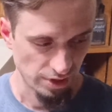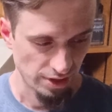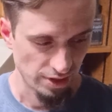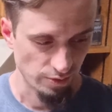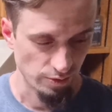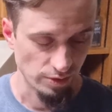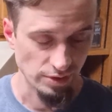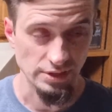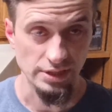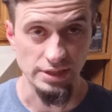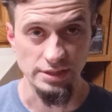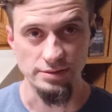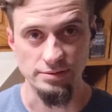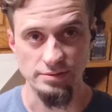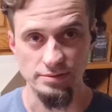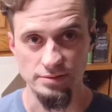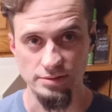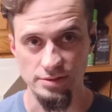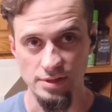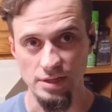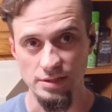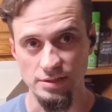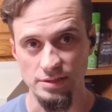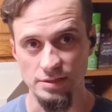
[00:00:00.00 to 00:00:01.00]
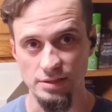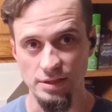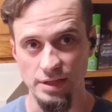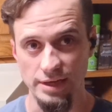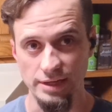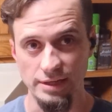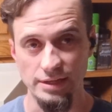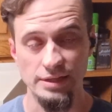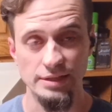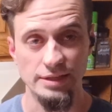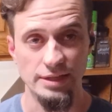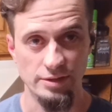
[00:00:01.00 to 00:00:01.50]
anyone that doesn't
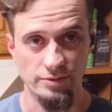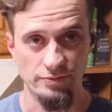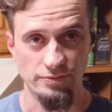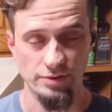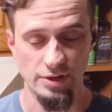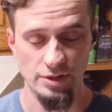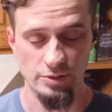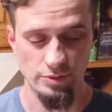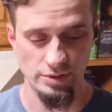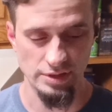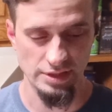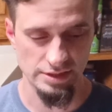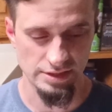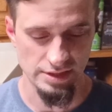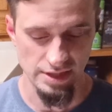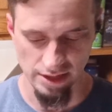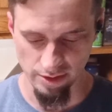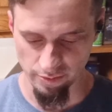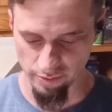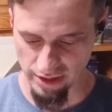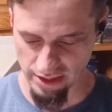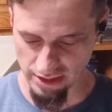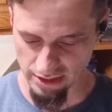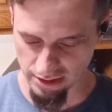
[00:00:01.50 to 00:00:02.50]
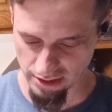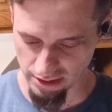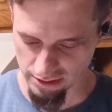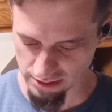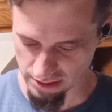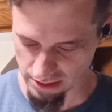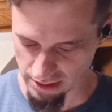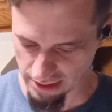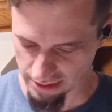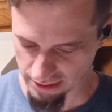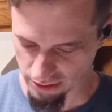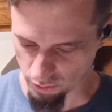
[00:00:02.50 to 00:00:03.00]
like that, for anyone that's like me and doesn't
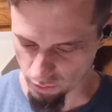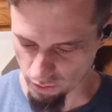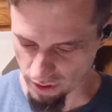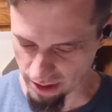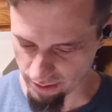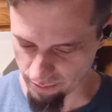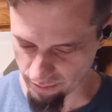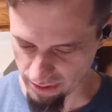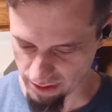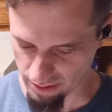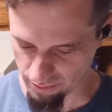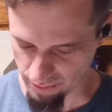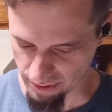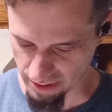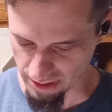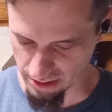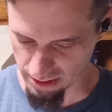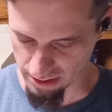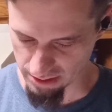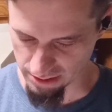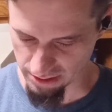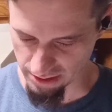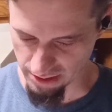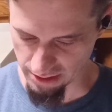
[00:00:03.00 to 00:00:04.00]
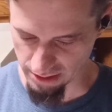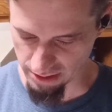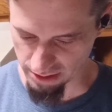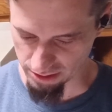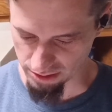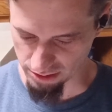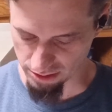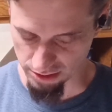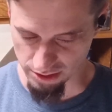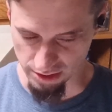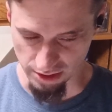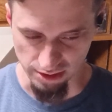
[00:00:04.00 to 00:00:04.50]
like the white meat because it
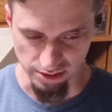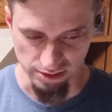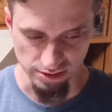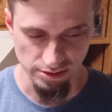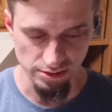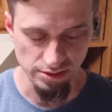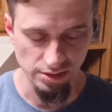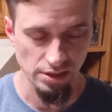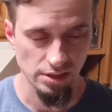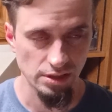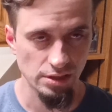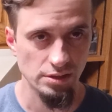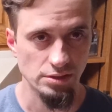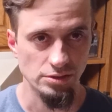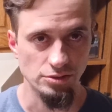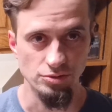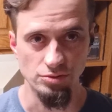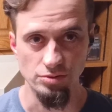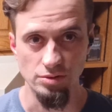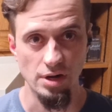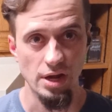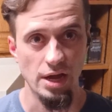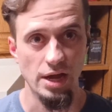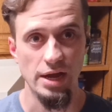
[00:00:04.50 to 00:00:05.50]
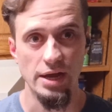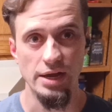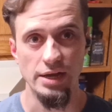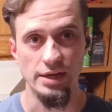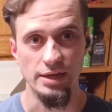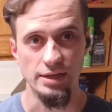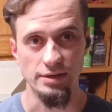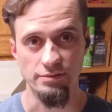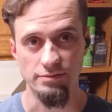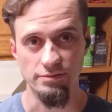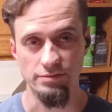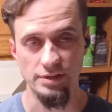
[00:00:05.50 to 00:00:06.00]
is just dry
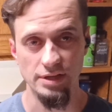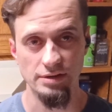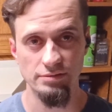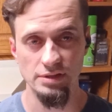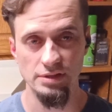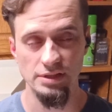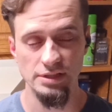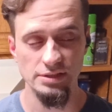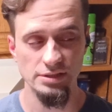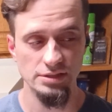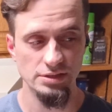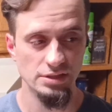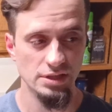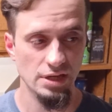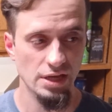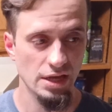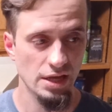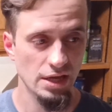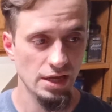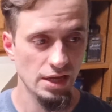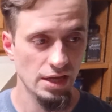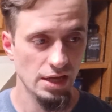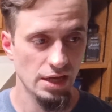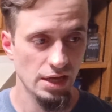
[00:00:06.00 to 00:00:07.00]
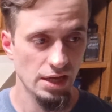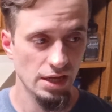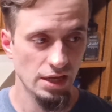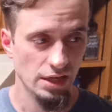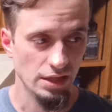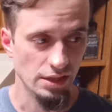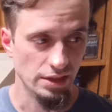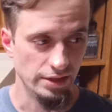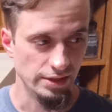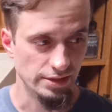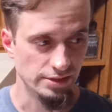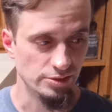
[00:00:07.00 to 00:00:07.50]
and flavorless,
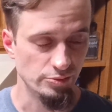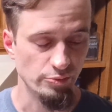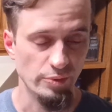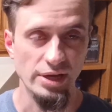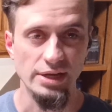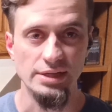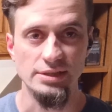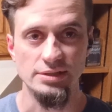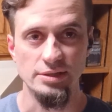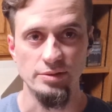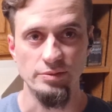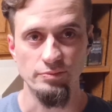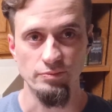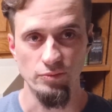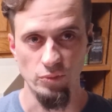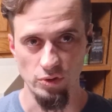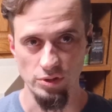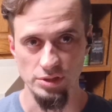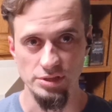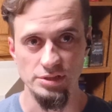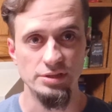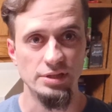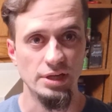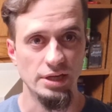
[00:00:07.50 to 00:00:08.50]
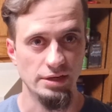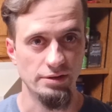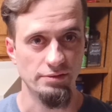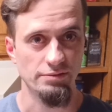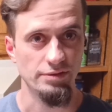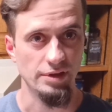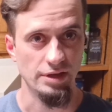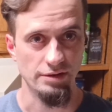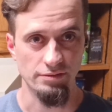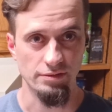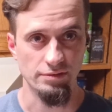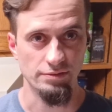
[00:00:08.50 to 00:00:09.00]
this makes it moist and
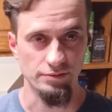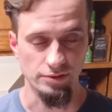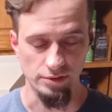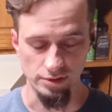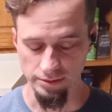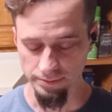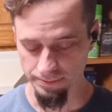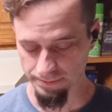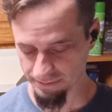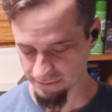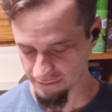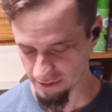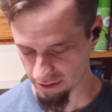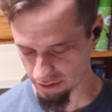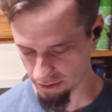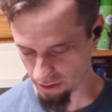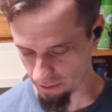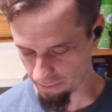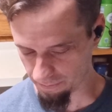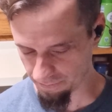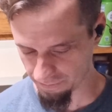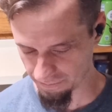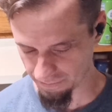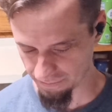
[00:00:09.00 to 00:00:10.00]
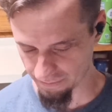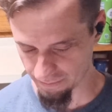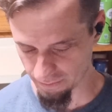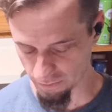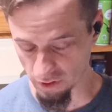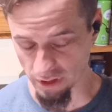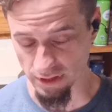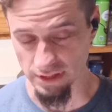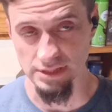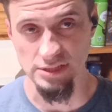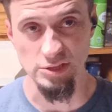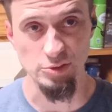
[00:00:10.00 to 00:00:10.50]
flavorful. So, no,
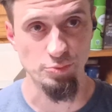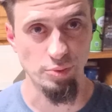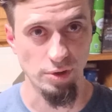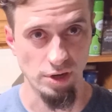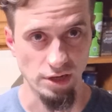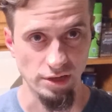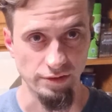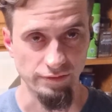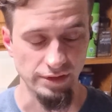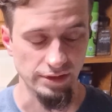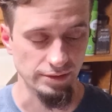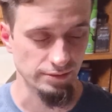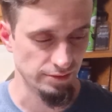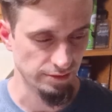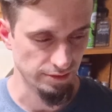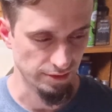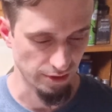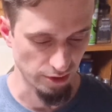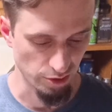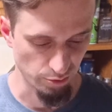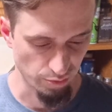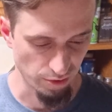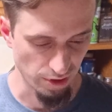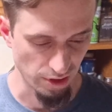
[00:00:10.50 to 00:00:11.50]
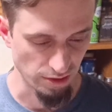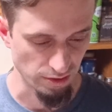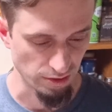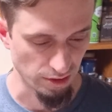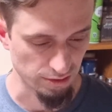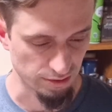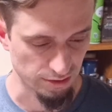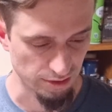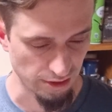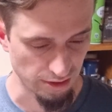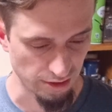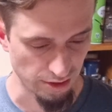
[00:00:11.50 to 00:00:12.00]
this is part of it. The other part I'll
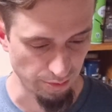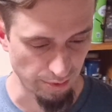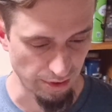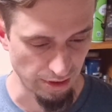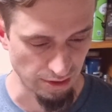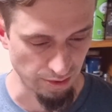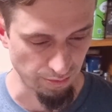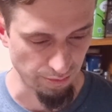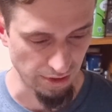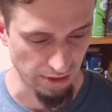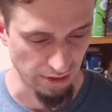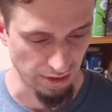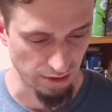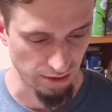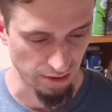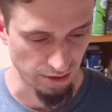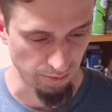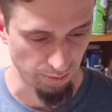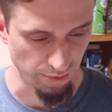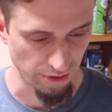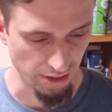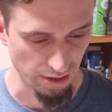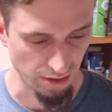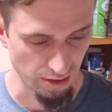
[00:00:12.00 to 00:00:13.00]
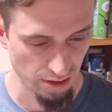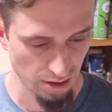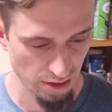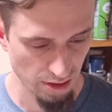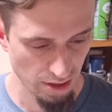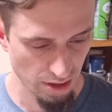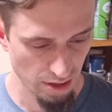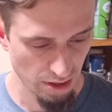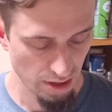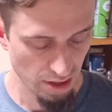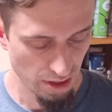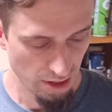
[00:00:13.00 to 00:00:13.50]
tell you about in a bit.
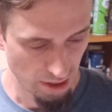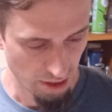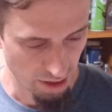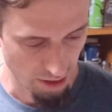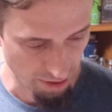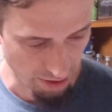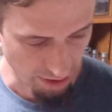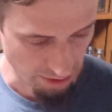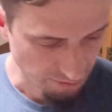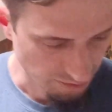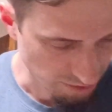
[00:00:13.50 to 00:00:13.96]
Okay,